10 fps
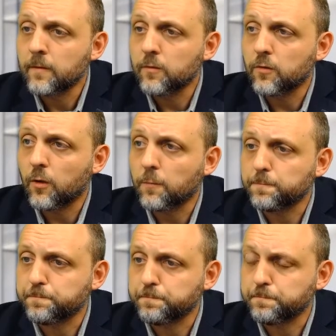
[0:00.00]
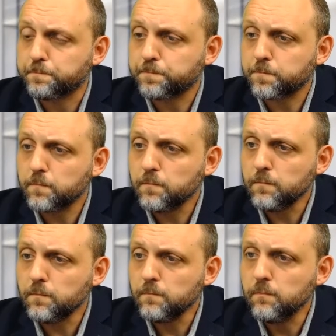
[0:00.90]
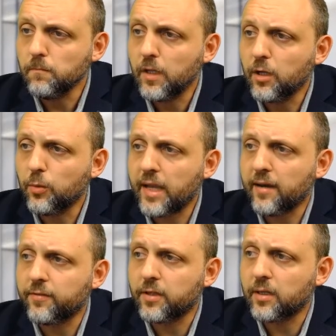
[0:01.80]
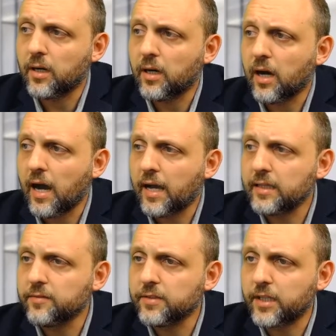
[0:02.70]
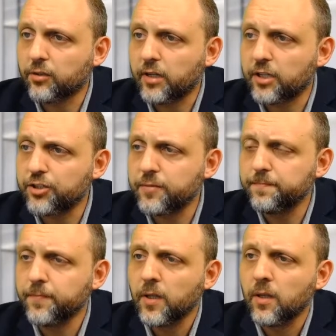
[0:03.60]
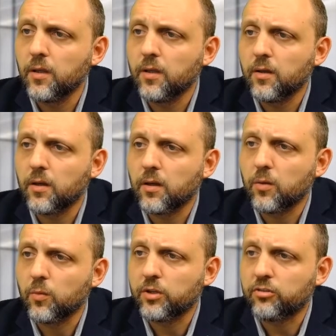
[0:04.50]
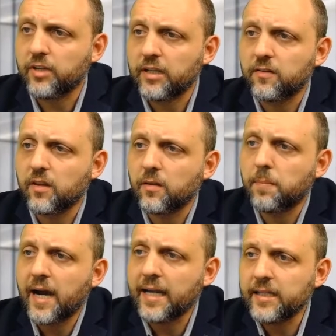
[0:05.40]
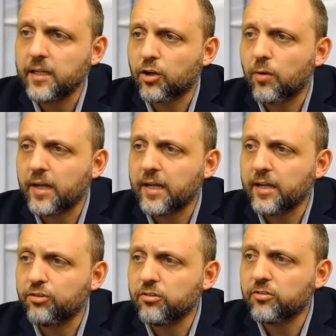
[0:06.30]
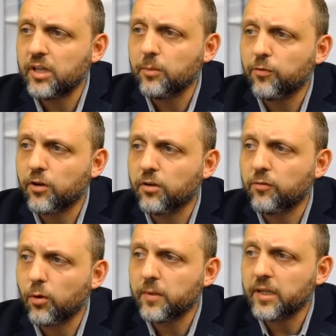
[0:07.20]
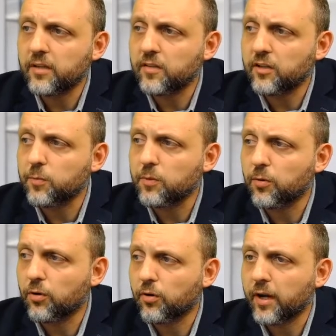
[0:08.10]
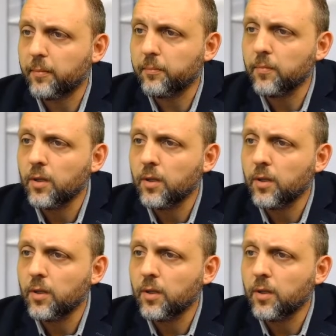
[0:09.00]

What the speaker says: So here we have a high-level introduction, which states that the Pilot Accreditation Scheme for Conformity Assessment Program,